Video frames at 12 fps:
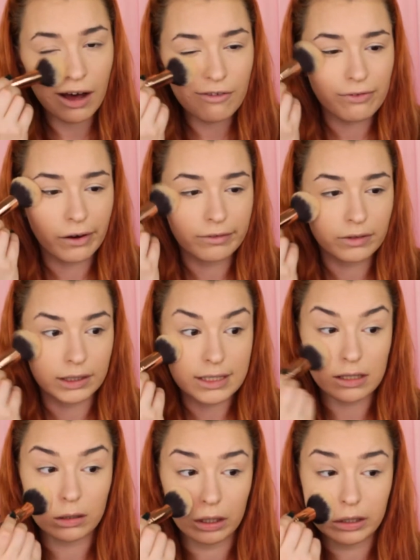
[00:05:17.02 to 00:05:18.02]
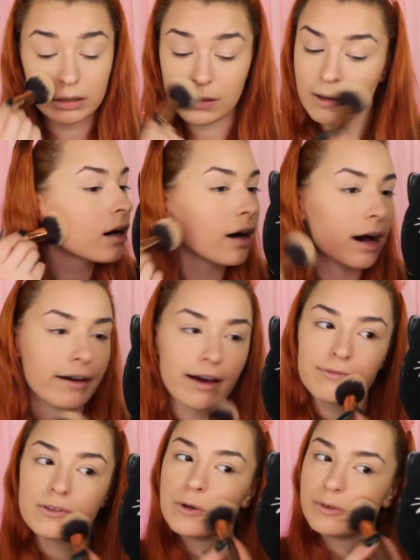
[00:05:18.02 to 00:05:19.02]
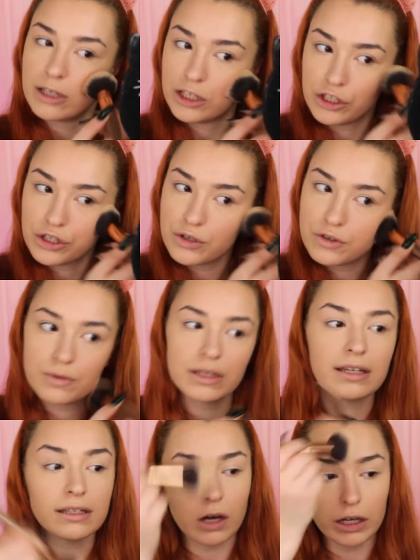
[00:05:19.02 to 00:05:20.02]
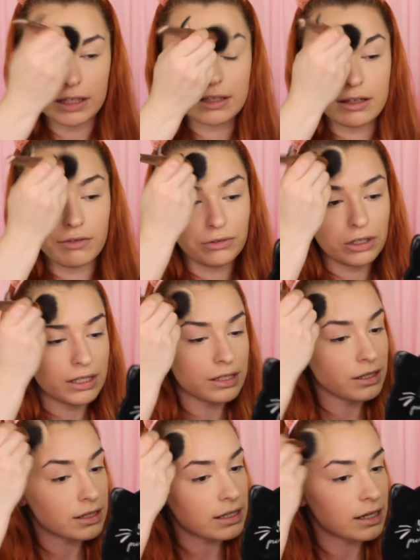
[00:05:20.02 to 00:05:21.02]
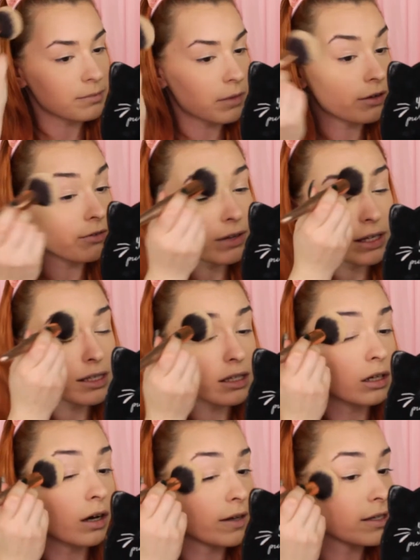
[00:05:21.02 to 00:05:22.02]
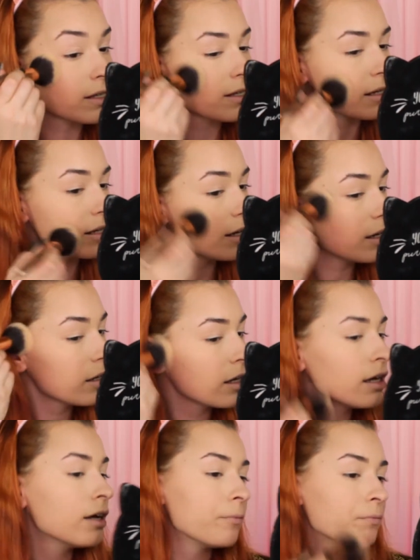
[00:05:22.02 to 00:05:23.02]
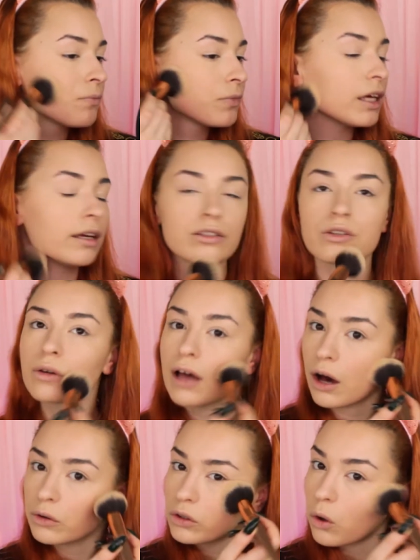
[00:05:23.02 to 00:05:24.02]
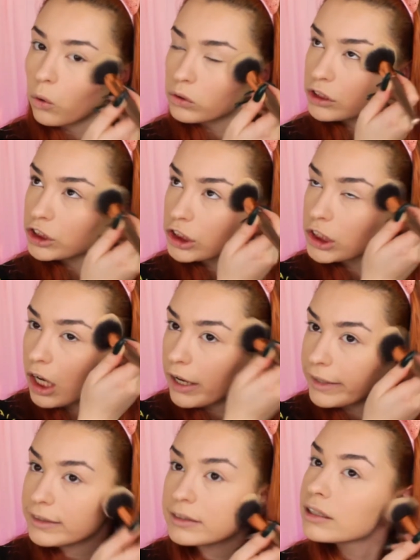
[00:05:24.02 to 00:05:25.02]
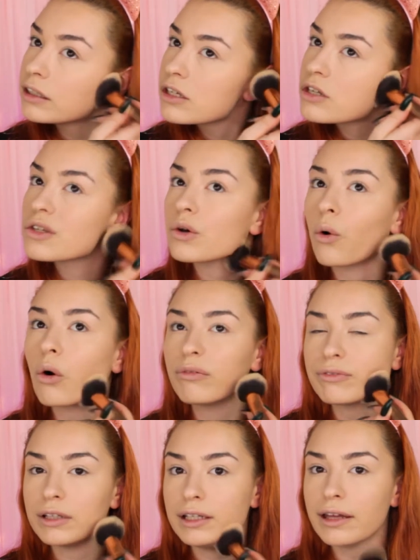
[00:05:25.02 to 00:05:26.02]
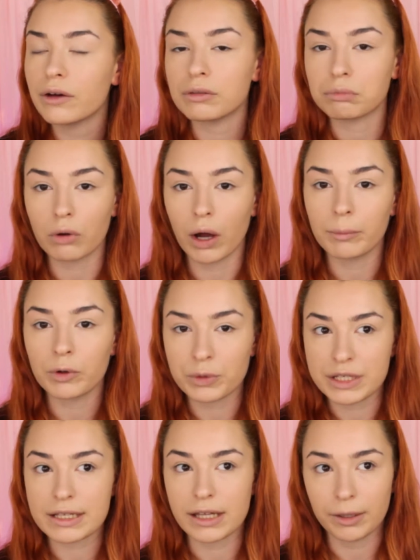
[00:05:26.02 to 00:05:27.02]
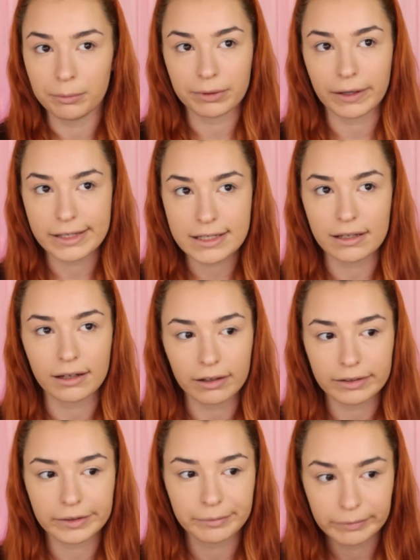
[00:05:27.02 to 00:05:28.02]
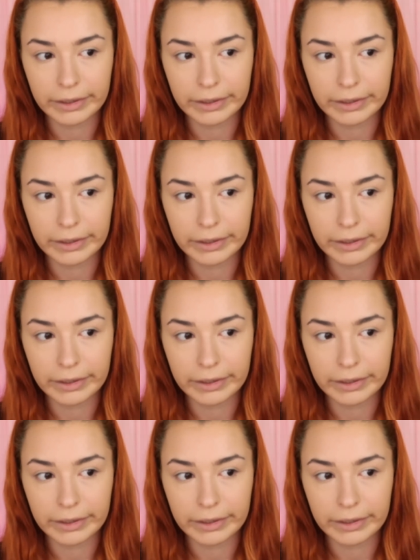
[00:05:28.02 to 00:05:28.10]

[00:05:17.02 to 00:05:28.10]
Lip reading: $5.99. I have no issues with it. I can definitely see it set my face nicely. It took out all the shine, so hopefully now the primer will stay in place and not